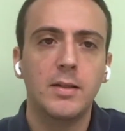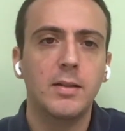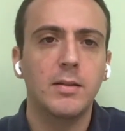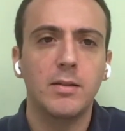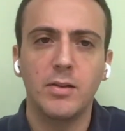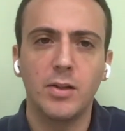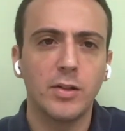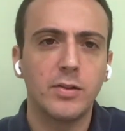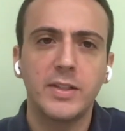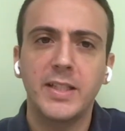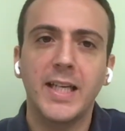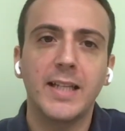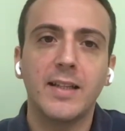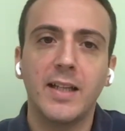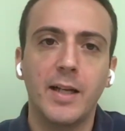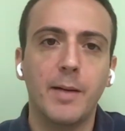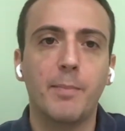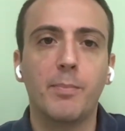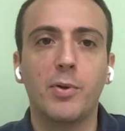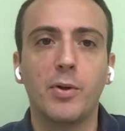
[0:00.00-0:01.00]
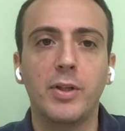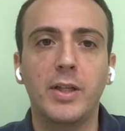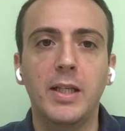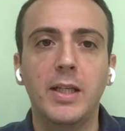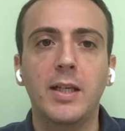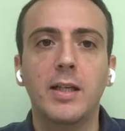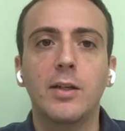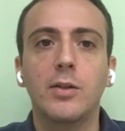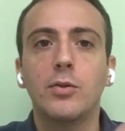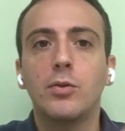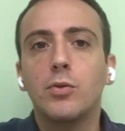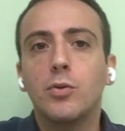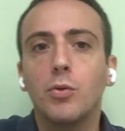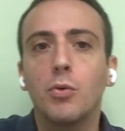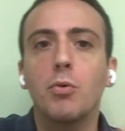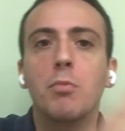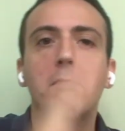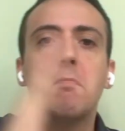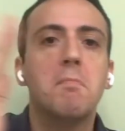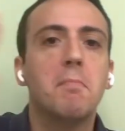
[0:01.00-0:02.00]
not yet an employee
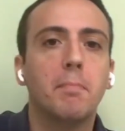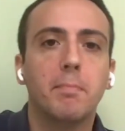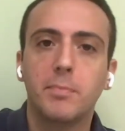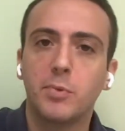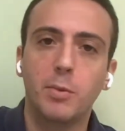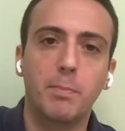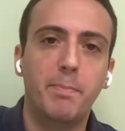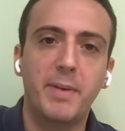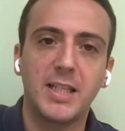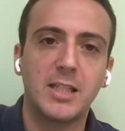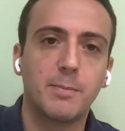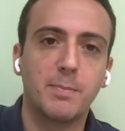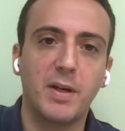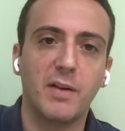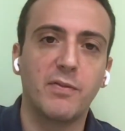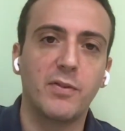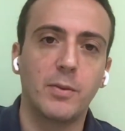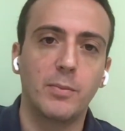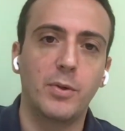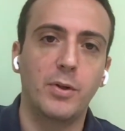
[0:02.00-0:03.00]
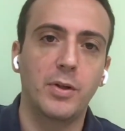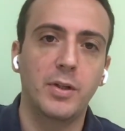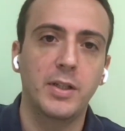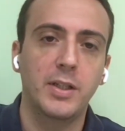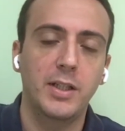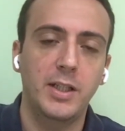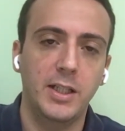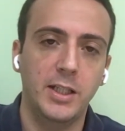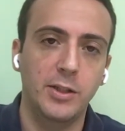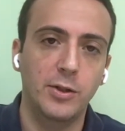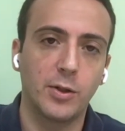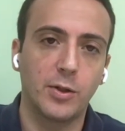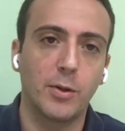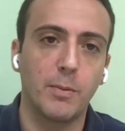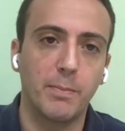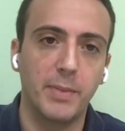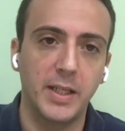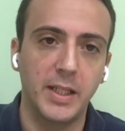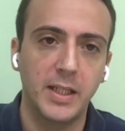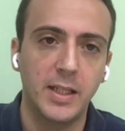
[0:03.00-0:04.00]
to the best performer in your
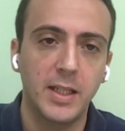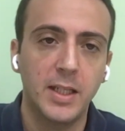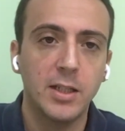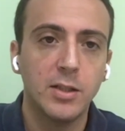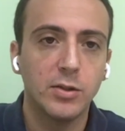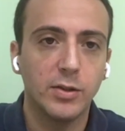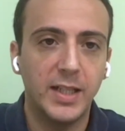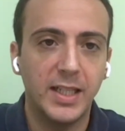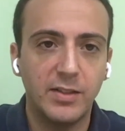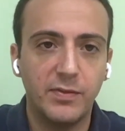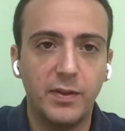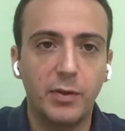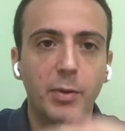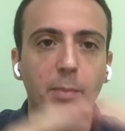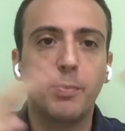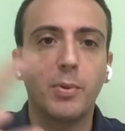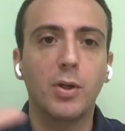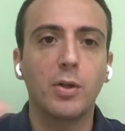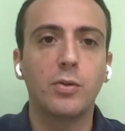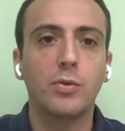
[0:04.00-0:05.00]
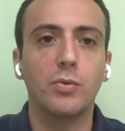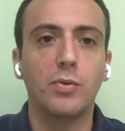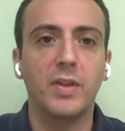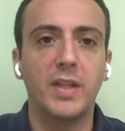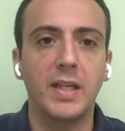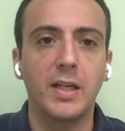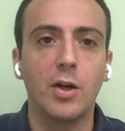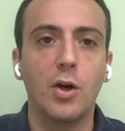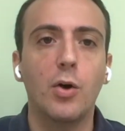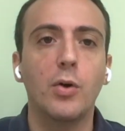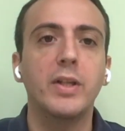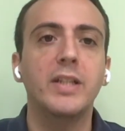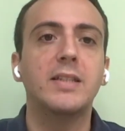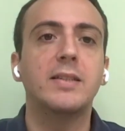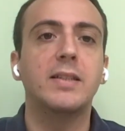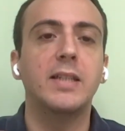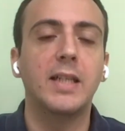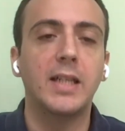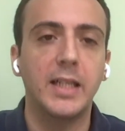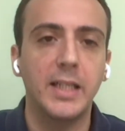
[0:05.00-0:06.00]
company. So that's very important to think
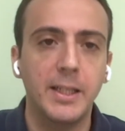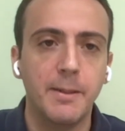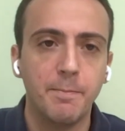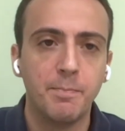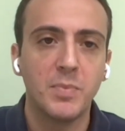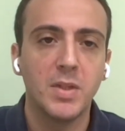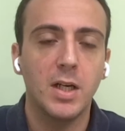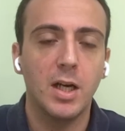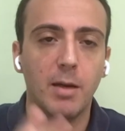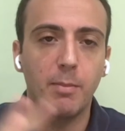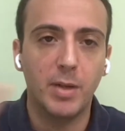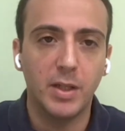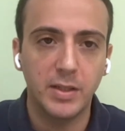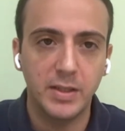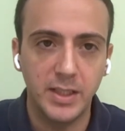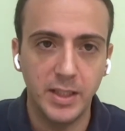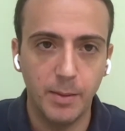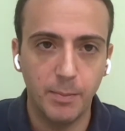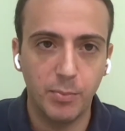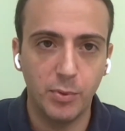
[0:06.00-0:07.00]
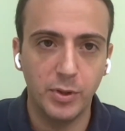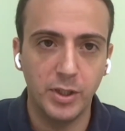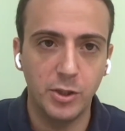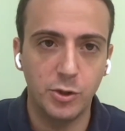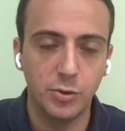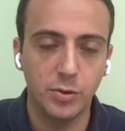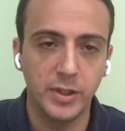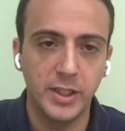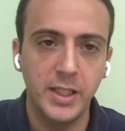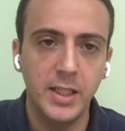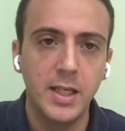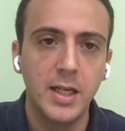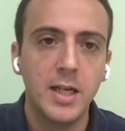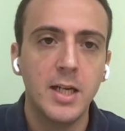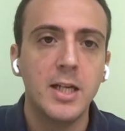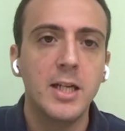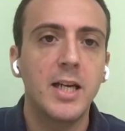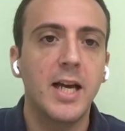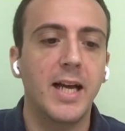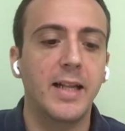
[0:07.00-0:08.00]
holistically about the employee journey,
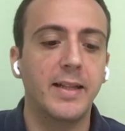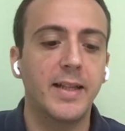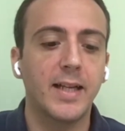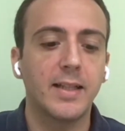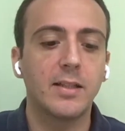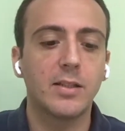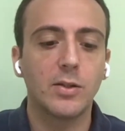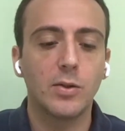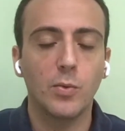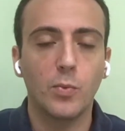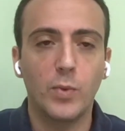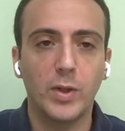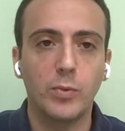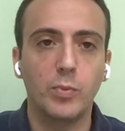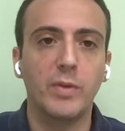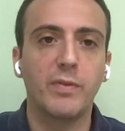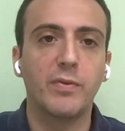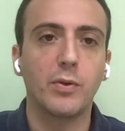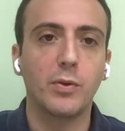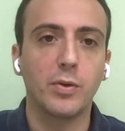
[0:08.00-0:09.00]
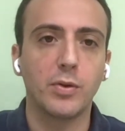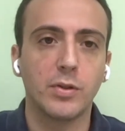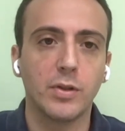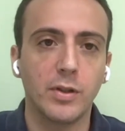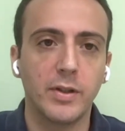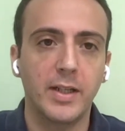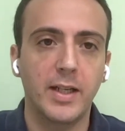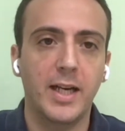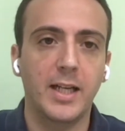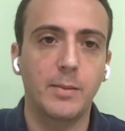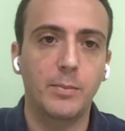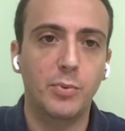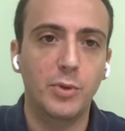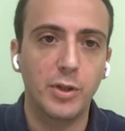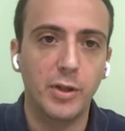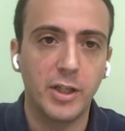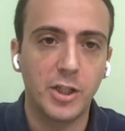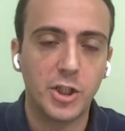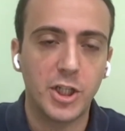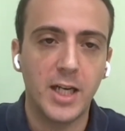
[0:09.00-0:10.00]
and that's what we focus on at
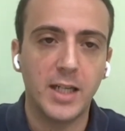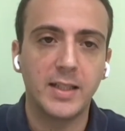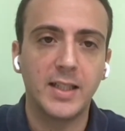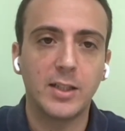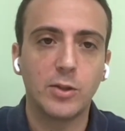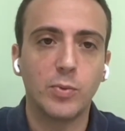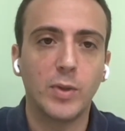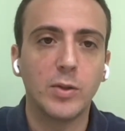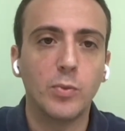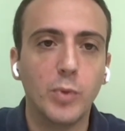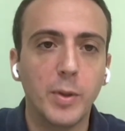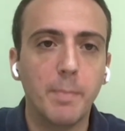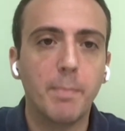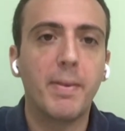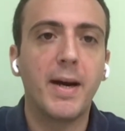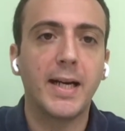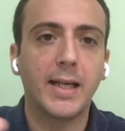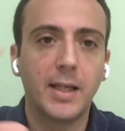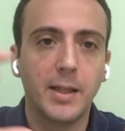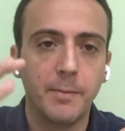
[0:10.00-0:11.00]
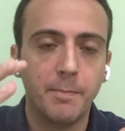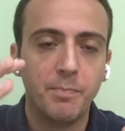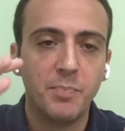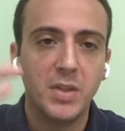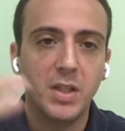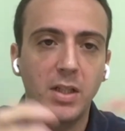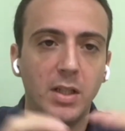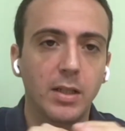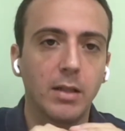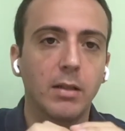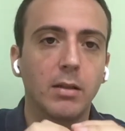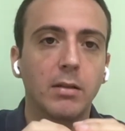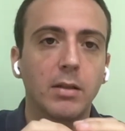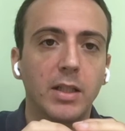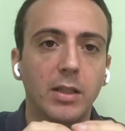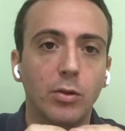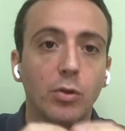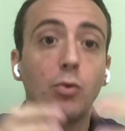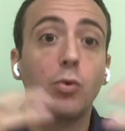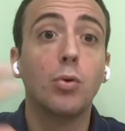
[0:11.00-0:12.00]
BrioHR. That's what we pack in
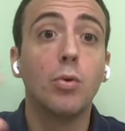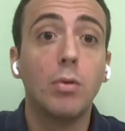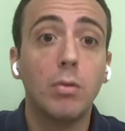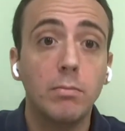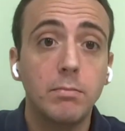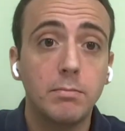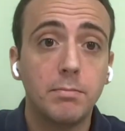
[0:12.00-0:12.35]
a tool